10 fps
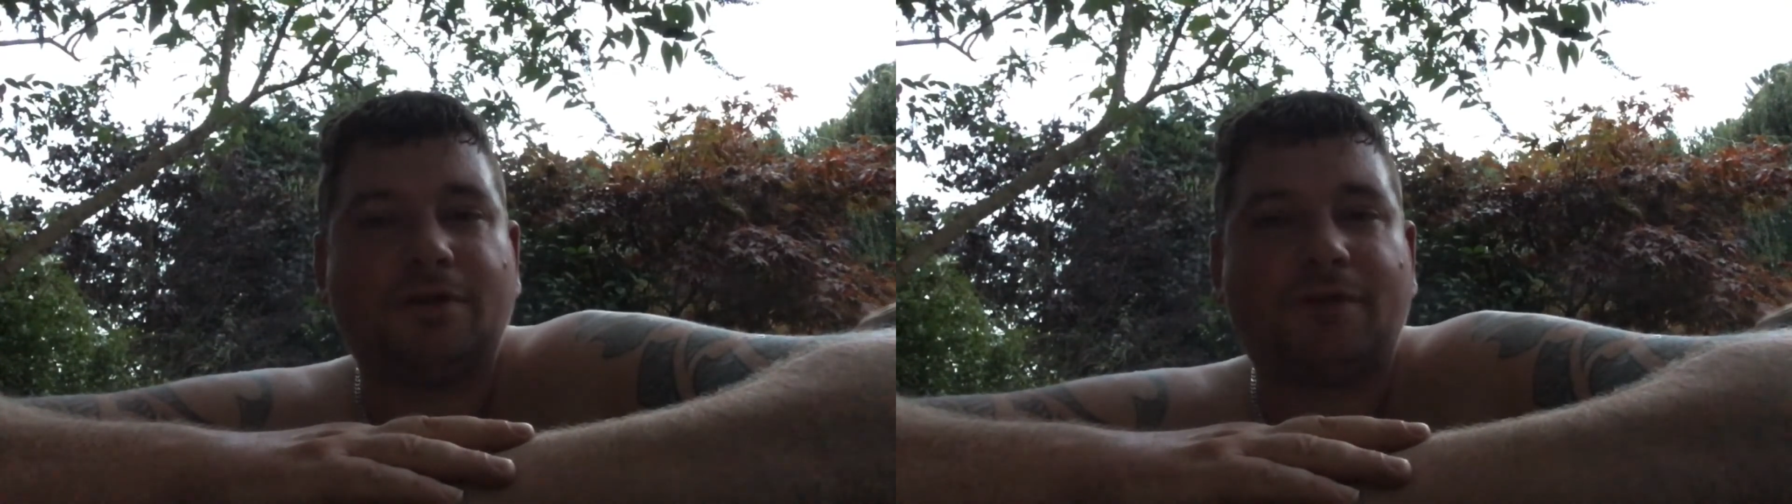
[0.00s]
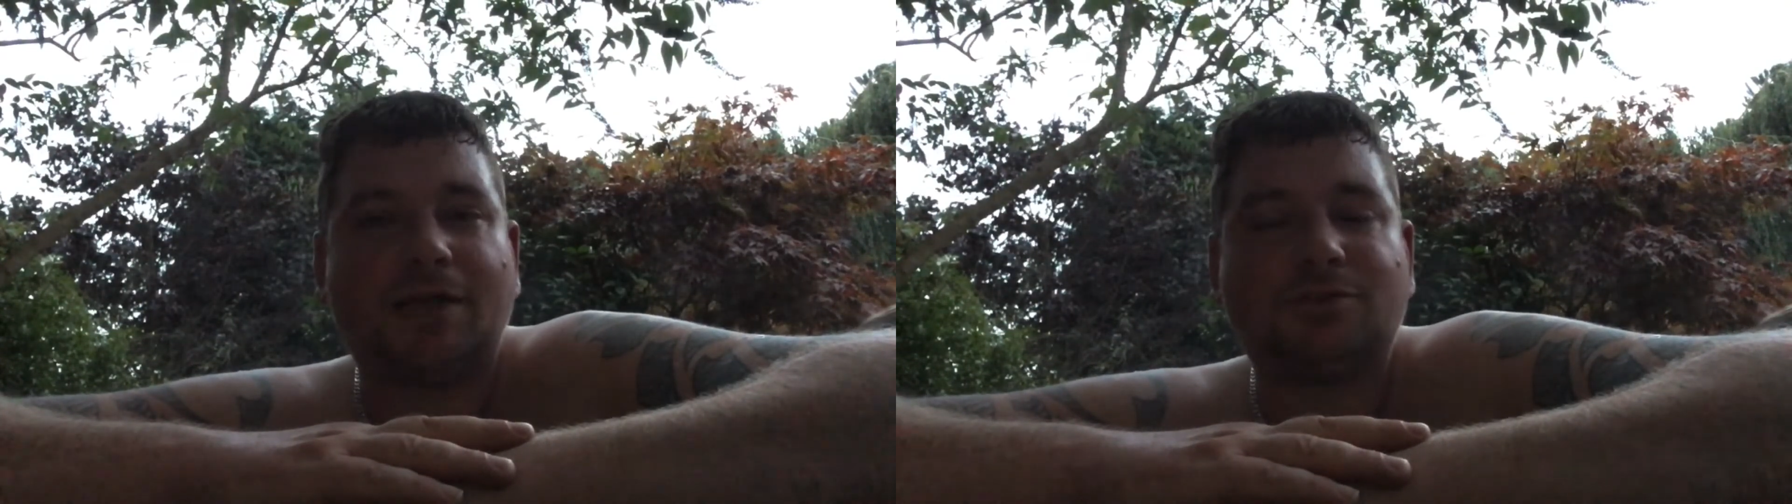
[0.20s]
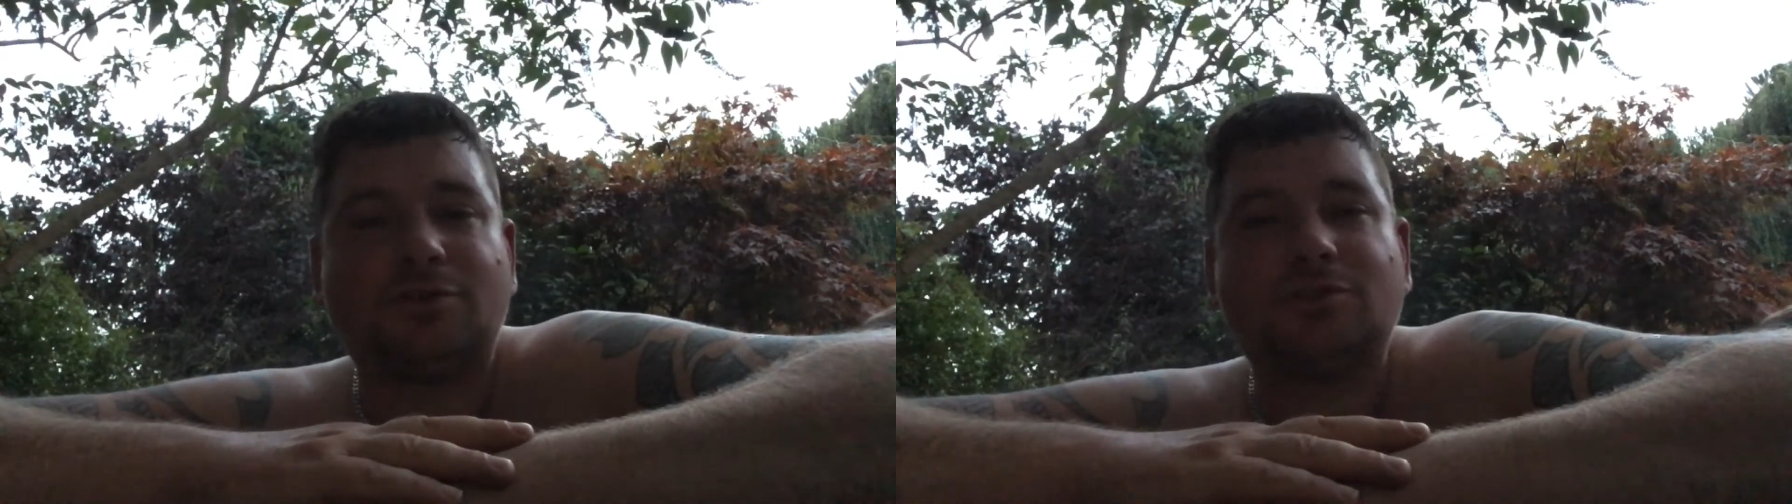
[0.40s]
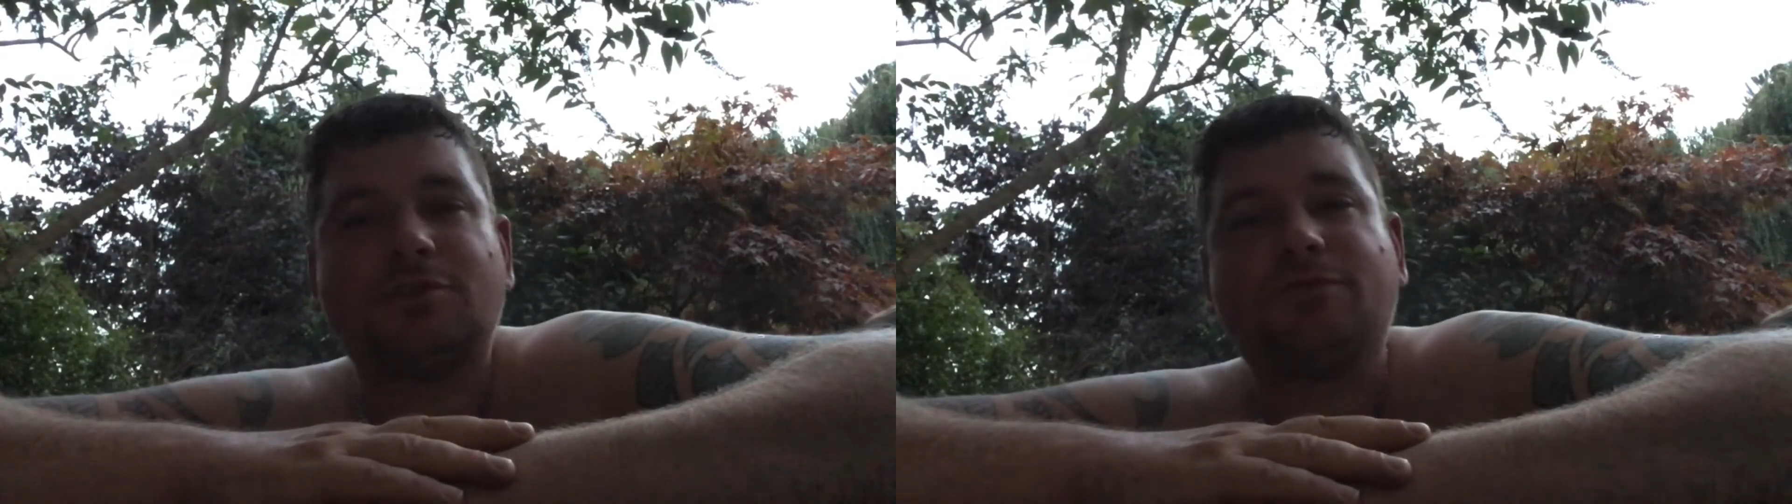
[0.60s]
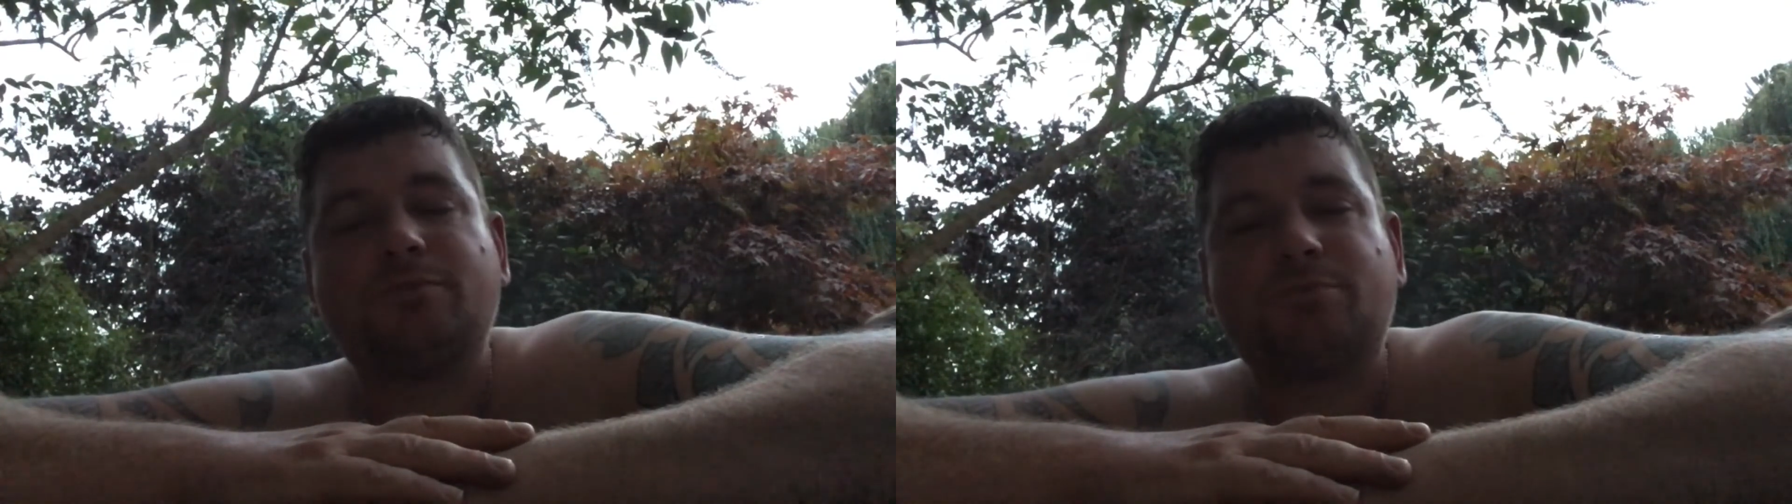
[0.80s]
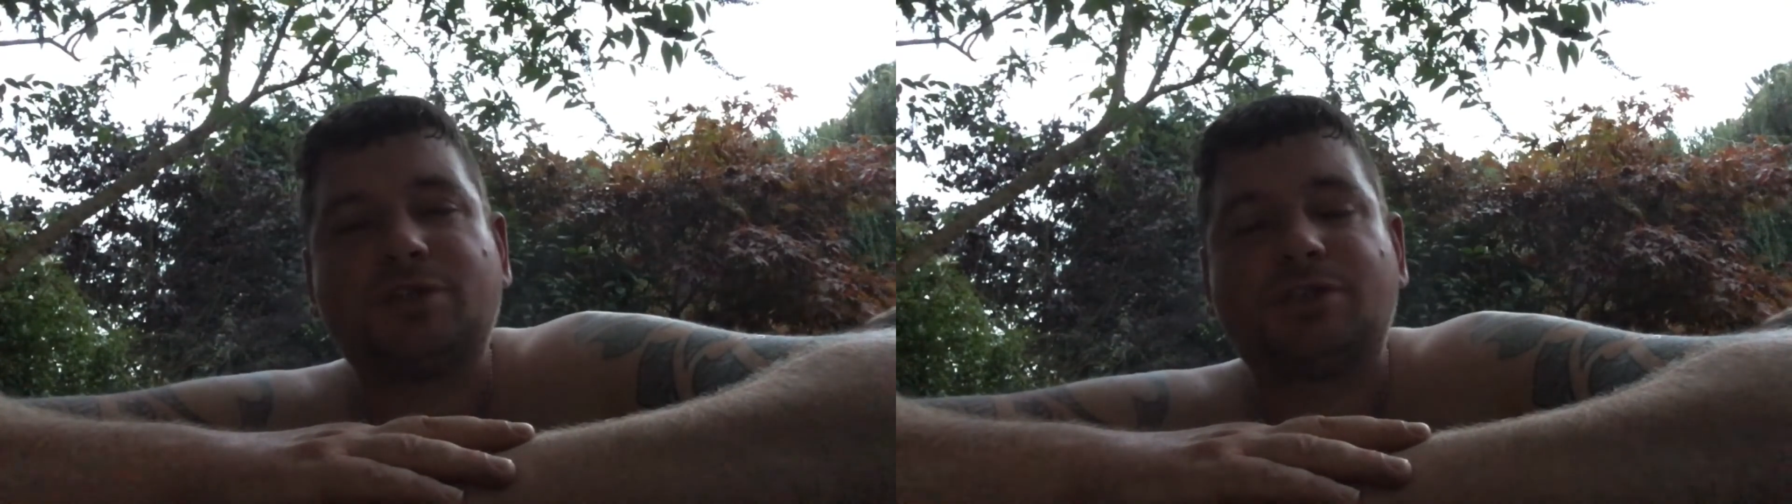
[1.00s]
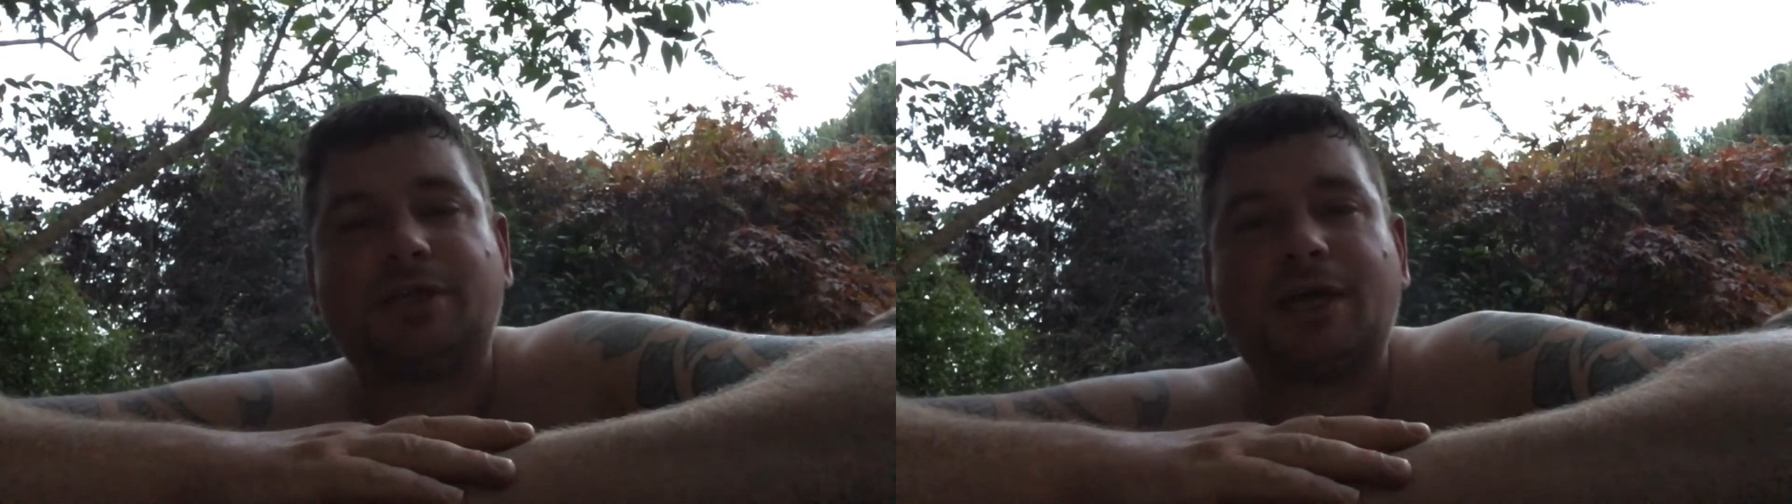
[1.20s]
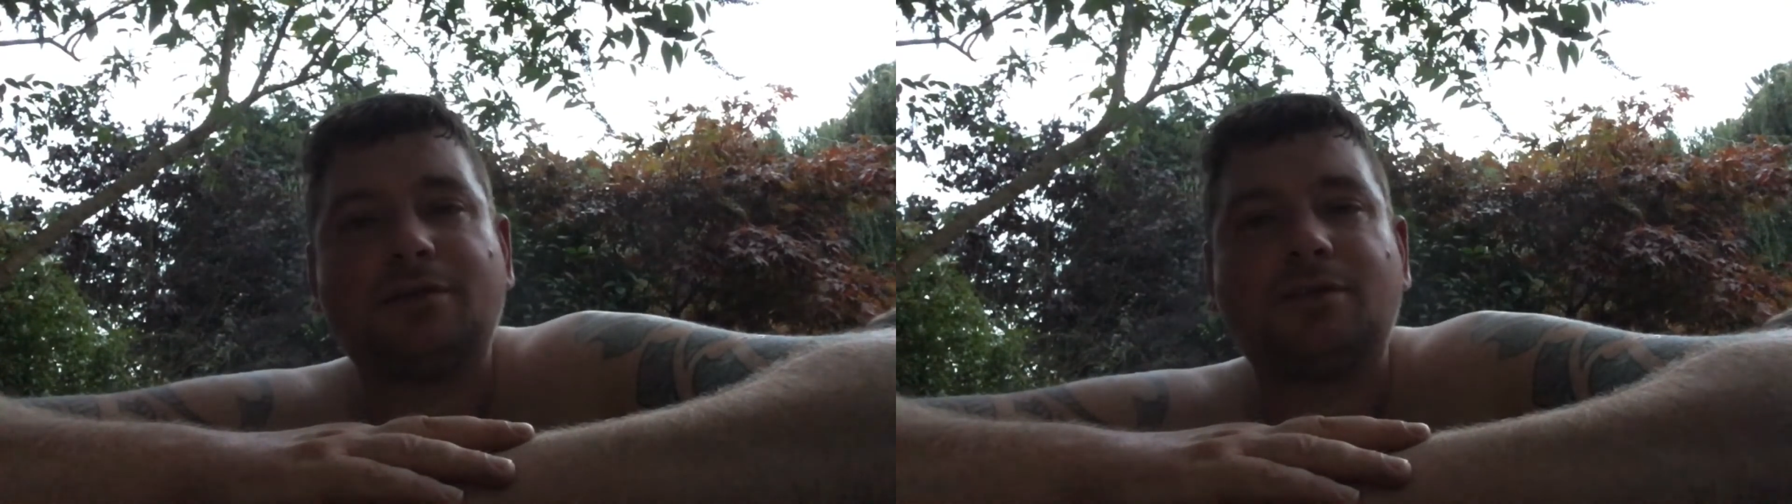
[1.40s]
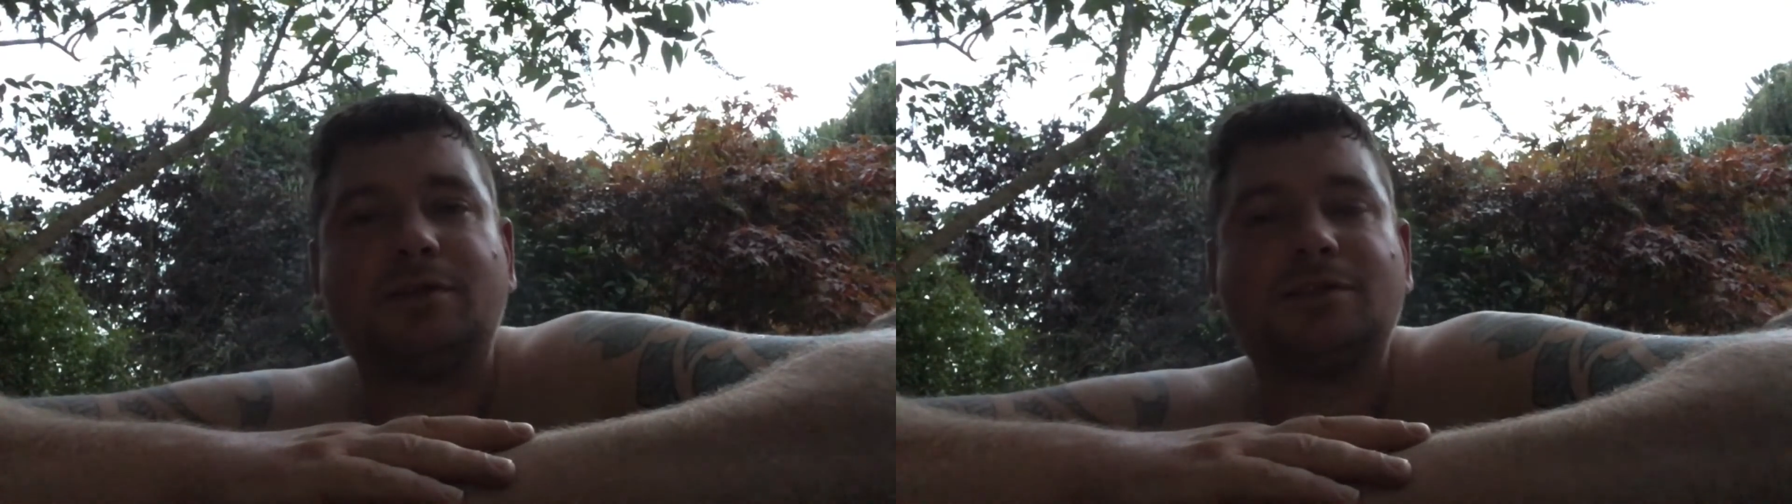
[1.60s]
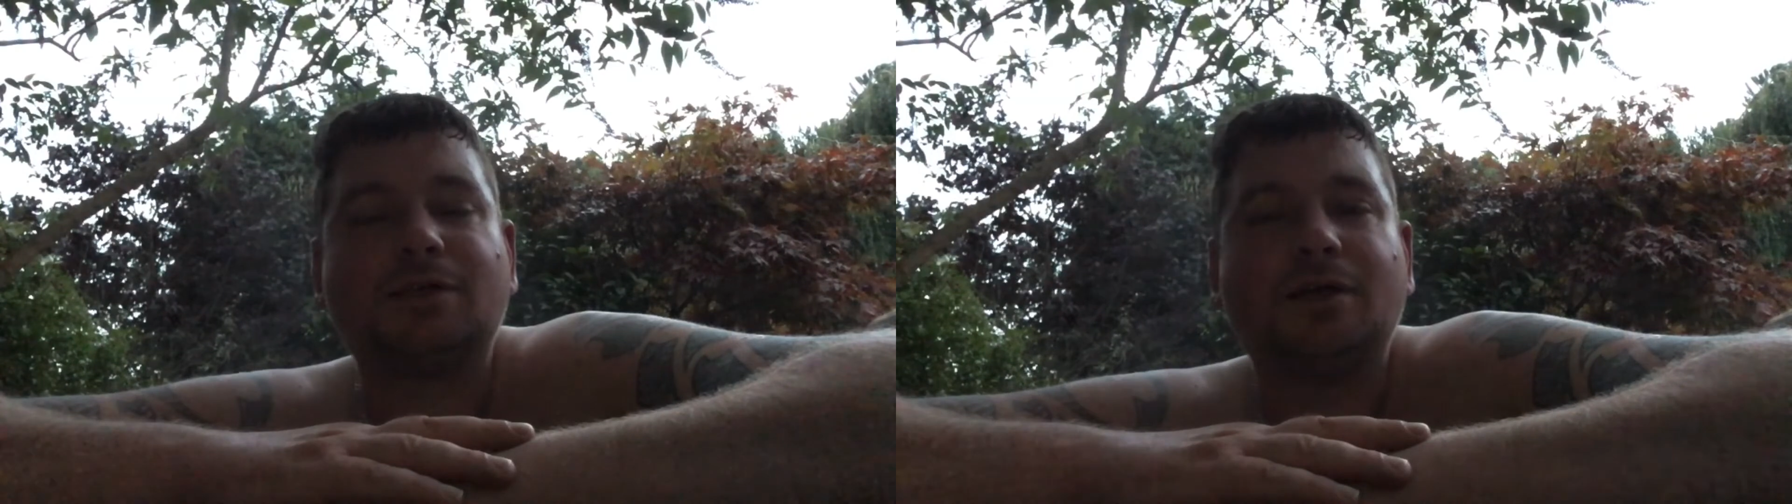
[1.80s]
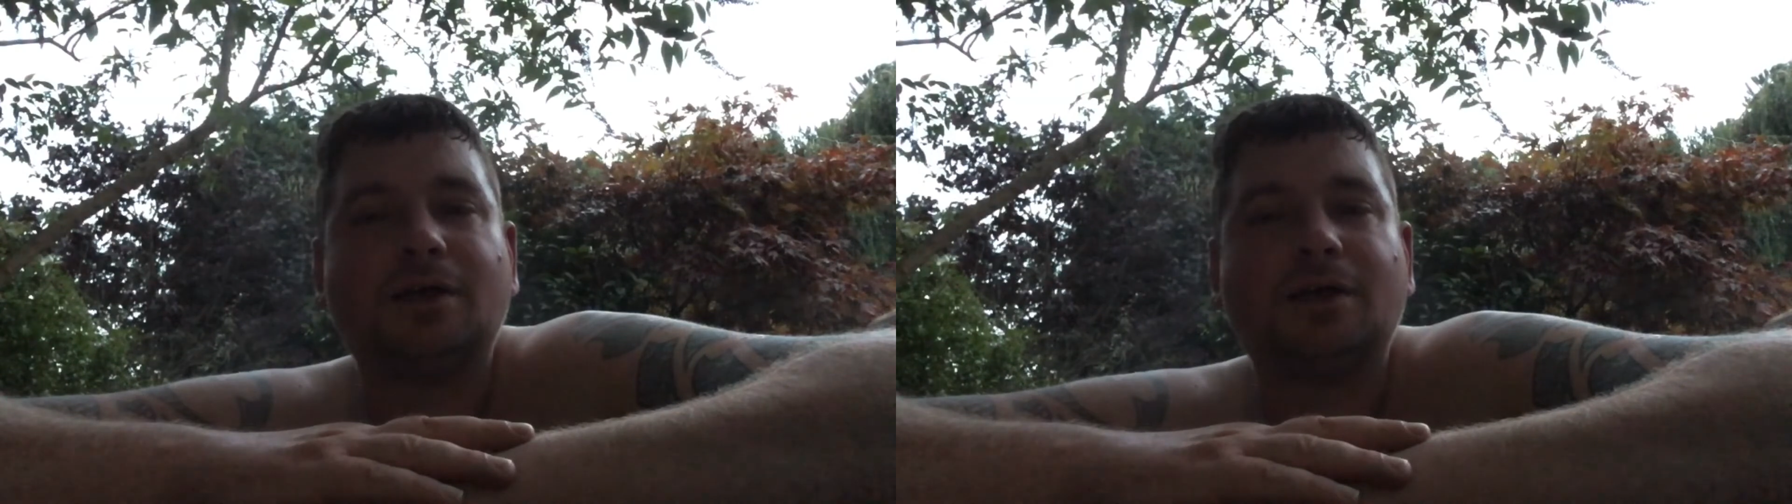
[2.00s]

if I stood as a For Britain candidate,